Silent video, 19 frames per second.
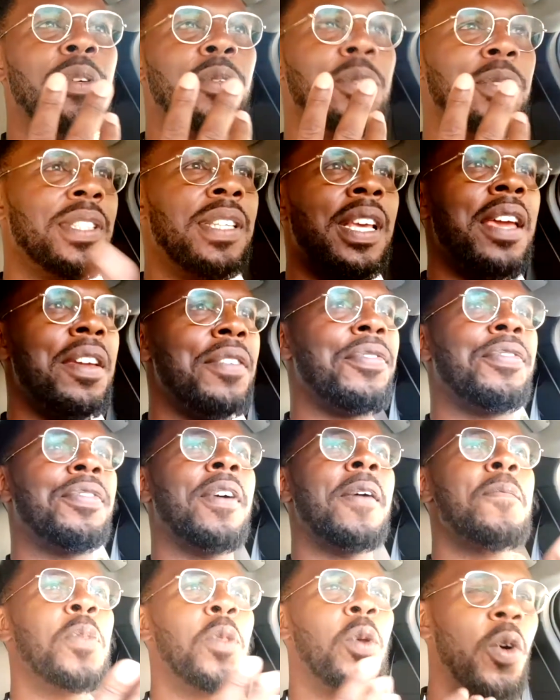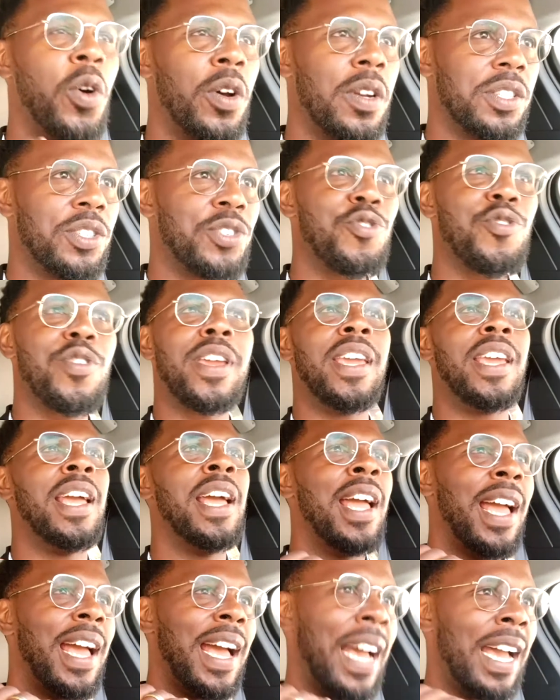safe on the street
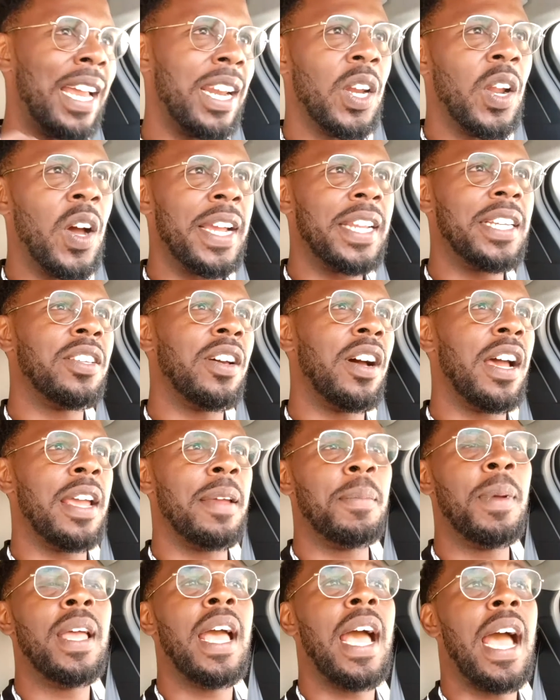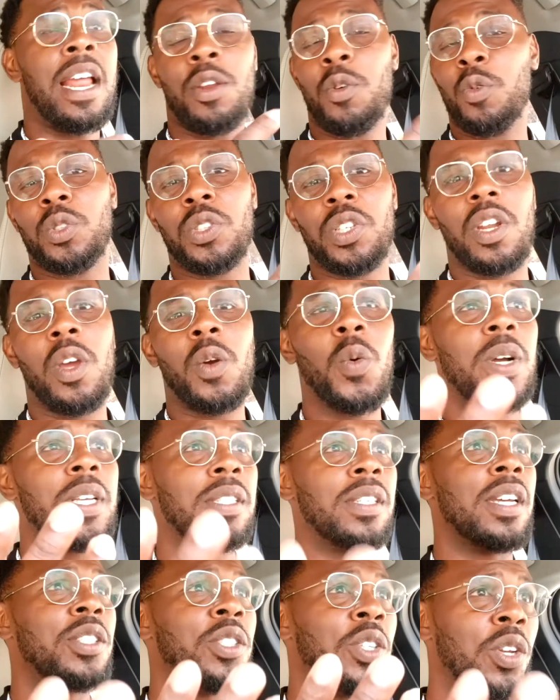at night time, and you also know what it's
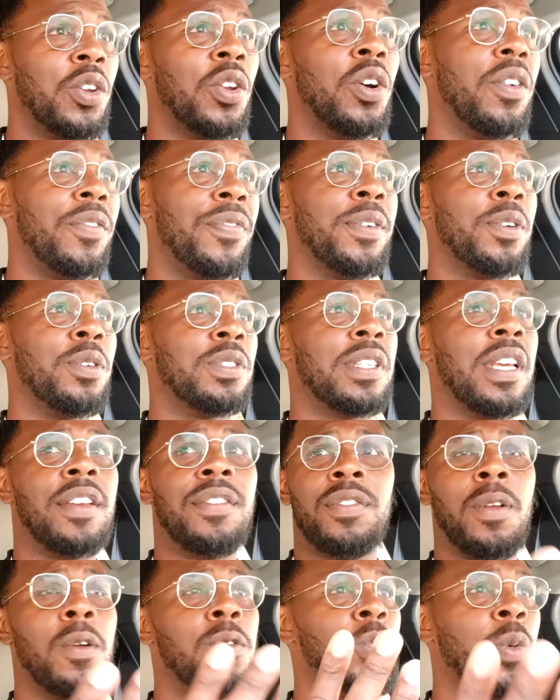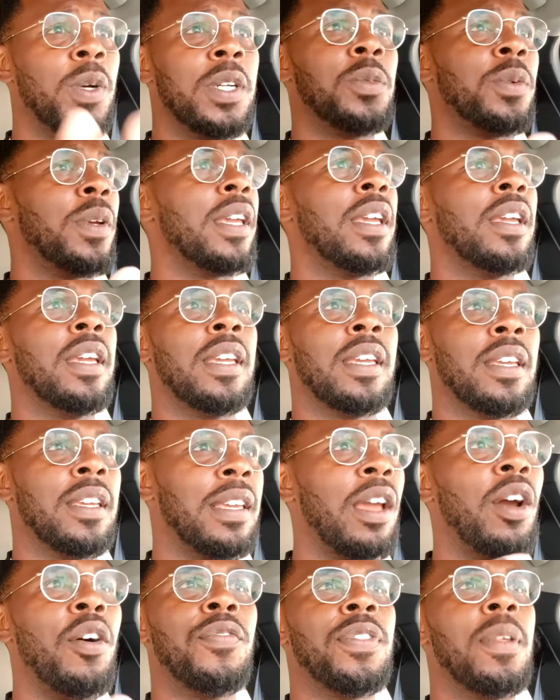like to not feel safe, those ones where you
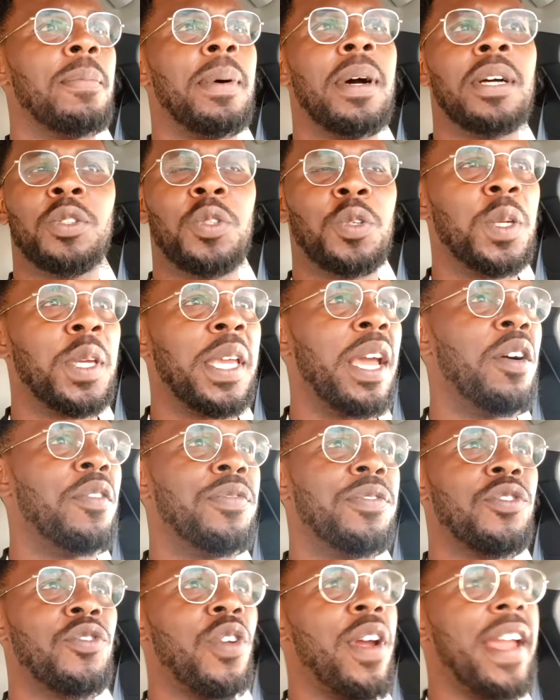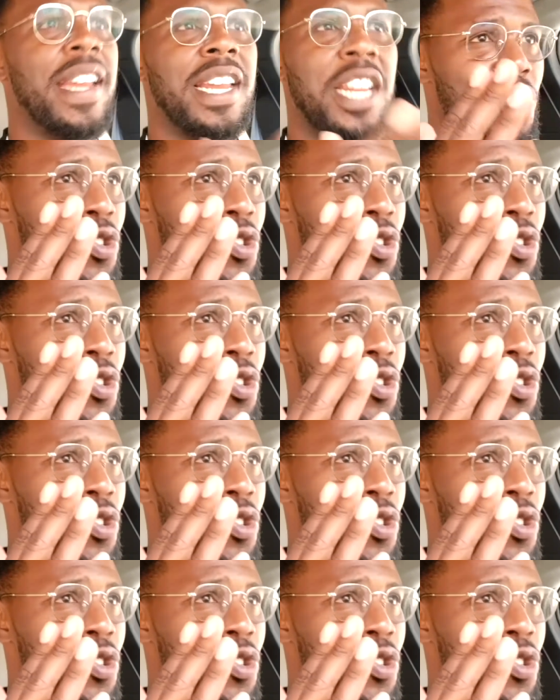get off the bus or you get off the train and you